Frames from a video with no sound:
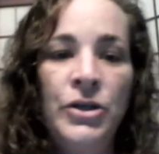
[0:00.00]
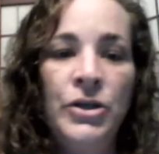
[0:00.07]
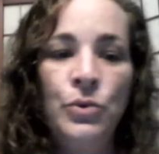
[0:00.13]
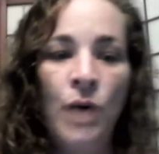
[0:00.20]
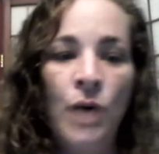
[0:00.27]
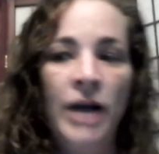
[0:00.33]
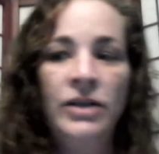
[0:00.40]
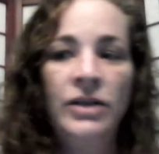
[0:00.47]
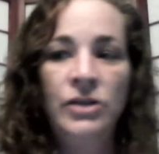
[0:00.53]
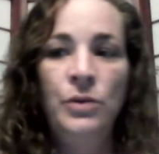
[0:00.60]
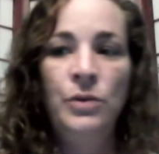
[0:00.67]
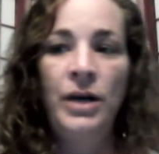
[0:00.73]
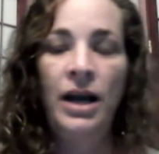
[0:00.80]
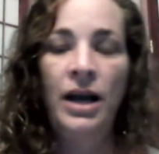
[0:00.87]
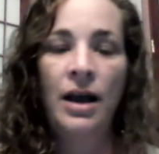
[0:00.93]
you want to do
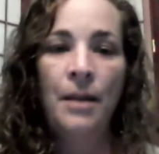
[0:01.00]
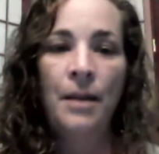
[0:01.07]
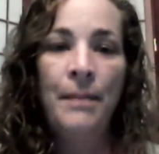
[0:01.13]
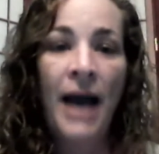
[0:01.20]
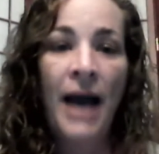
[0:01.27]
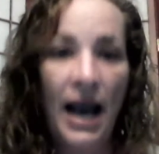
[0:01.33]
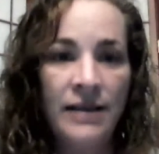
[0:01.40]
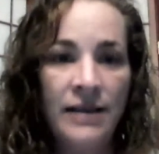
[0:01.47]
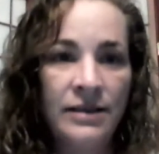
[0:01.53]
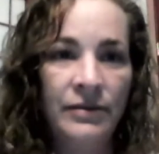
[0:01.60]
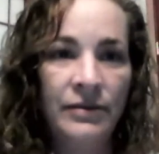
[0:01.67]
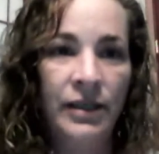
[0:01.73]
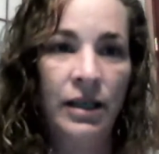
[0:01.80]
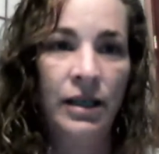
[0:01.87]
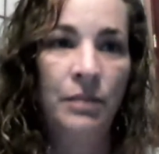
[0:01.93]
it
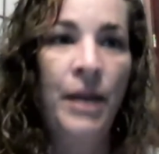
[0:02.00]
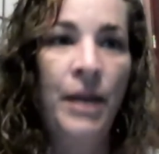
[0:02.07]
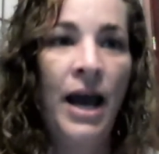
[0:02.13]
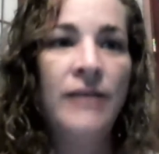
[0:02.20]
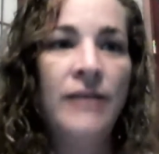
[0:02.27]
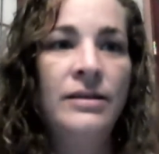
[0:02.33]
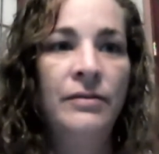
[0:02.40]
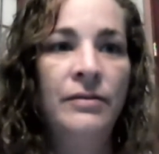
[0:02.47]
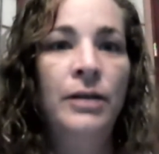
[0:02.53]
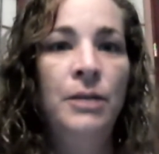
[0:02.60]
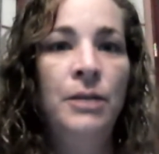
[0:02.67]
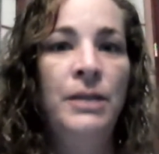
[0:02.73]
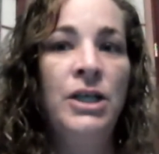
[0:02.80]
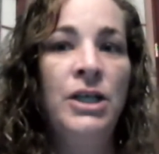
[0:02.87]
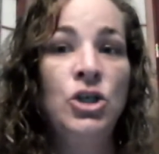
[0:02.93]
passively. Passively
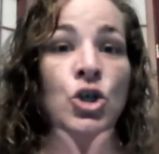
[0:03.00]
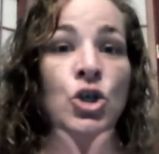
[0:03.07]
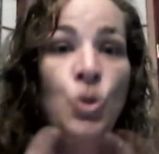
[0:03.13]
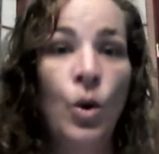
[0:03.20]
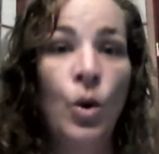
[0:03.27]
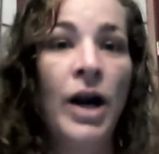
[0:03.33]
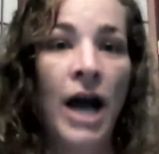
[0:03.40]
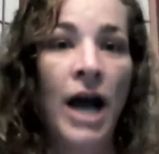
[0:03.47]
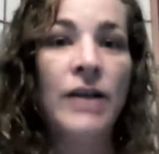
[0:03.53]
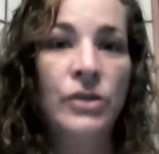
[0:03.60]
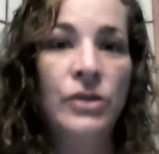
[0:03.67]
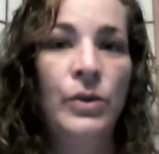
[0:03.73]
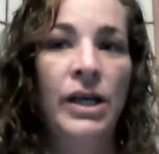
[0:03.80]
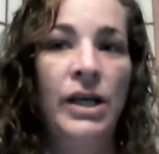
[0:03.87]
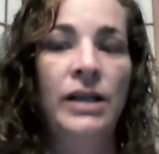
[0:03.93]
means you're not
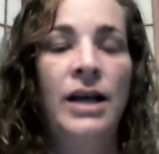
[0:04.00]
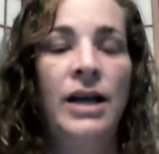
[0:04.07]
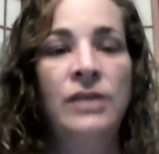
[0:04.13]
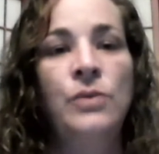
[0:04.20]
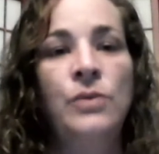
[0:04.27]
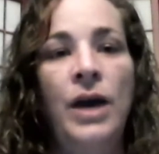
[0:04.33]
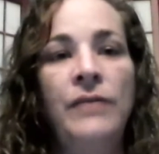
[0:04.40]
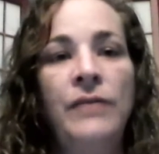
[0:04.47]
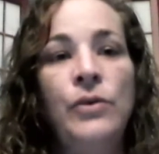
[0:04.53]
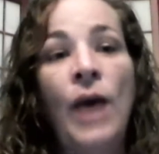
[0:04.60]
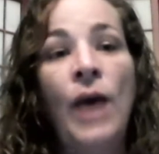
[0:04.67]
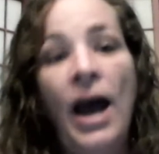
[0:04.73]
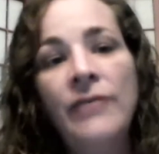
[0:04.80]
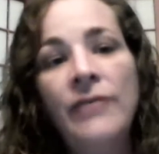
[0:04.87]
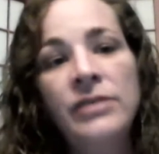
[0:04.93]
doing it. That's why if you
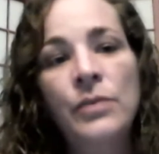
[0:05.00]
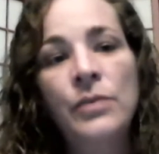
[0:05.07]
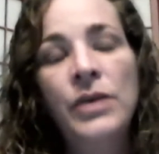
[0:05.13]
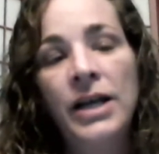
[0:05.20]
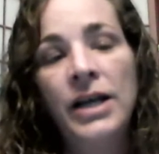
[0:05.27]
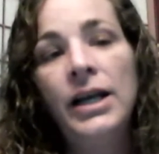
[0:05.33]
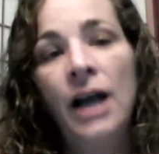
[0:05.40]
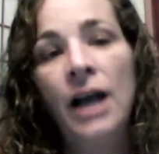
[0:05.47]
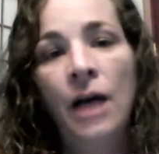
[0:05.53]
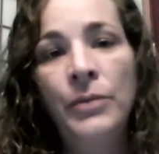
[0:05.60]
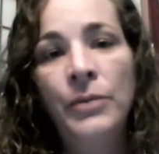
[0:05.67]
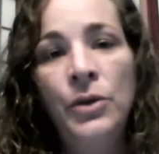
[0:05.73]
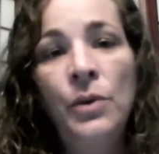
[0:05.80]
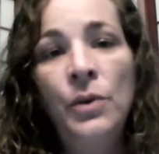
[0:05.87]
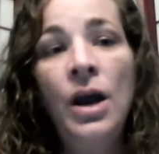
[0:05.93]
have someone that can help
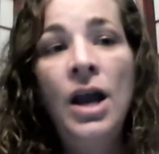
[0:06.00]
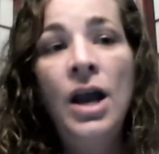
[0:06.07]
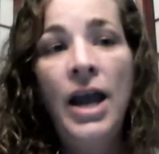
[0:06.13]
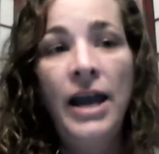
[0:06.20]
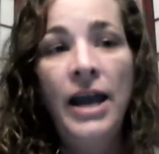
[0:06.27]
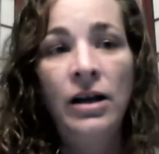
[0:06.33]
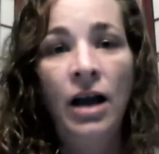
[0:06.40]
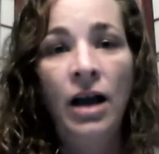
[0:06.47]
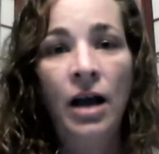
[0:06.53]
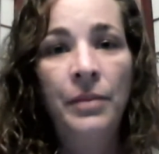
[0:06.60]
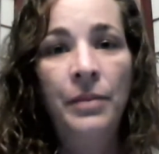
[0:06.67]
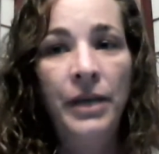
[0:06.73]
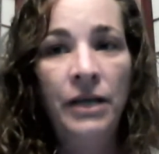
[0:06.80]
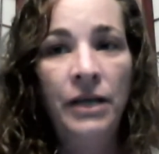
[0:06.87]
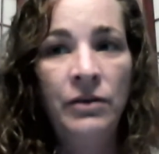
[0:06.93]
you, it'll help
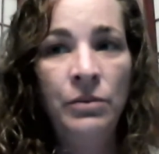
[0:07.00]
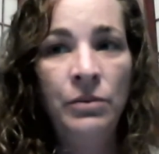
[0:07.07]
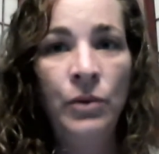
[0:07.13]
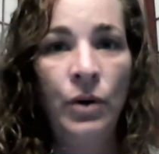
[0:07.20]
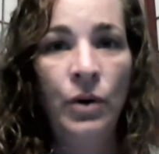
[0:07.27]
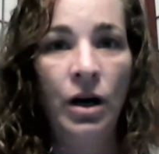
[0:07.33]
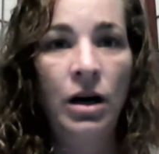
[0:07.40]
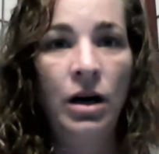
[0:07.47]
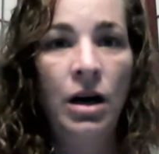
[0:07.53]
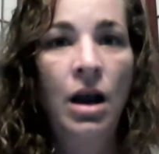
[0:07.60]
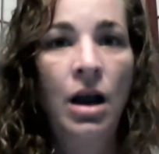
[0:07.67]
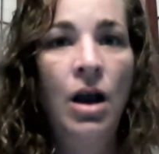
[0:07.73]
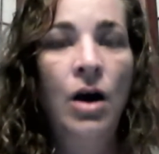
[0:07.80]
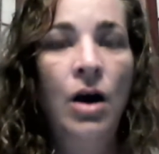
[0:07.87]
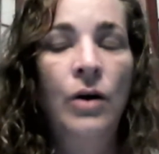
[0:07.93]
even more.
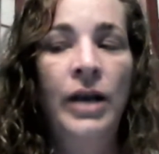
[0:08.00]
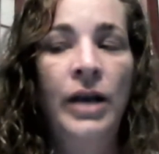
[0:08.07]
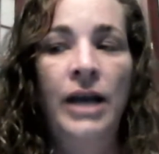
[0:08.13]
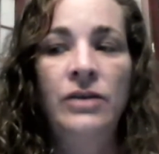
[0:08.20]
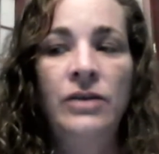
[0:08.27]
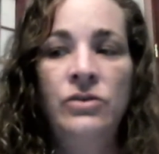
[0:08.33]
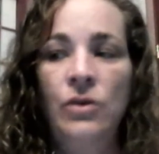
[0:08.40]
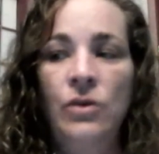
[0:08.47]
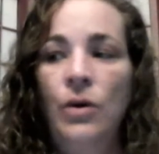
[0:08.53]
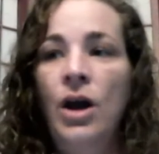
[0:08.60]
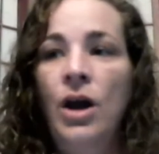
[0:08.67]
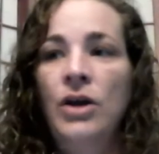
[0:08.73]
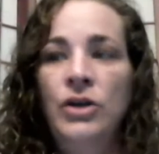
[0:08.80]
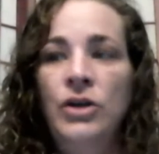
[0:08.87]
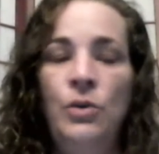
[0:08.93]
Okay, so
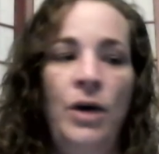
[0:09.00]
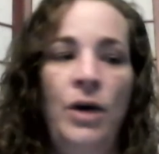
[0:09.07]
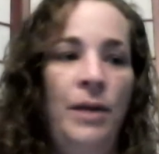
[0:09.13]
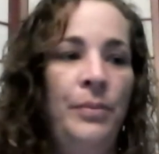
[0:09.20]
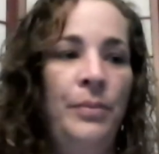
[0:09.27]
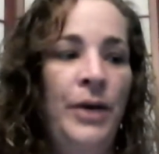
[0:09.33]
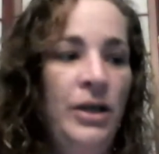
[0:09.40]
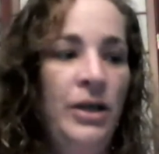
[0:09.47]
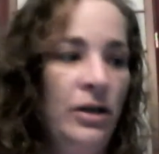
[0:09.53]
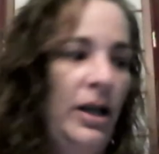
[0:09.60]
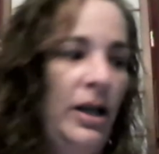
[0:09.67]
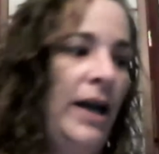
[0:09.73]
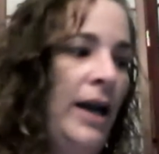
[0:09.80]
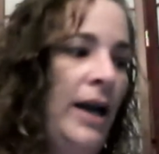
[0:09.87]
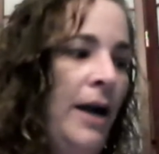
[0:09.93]
you want to bring your
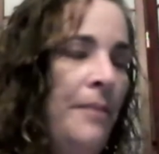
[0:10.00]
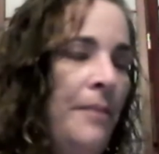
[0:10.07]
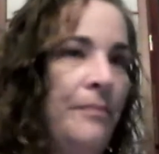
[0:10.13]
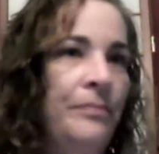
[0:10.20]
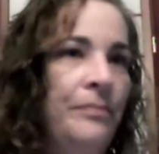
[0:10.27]
leg up.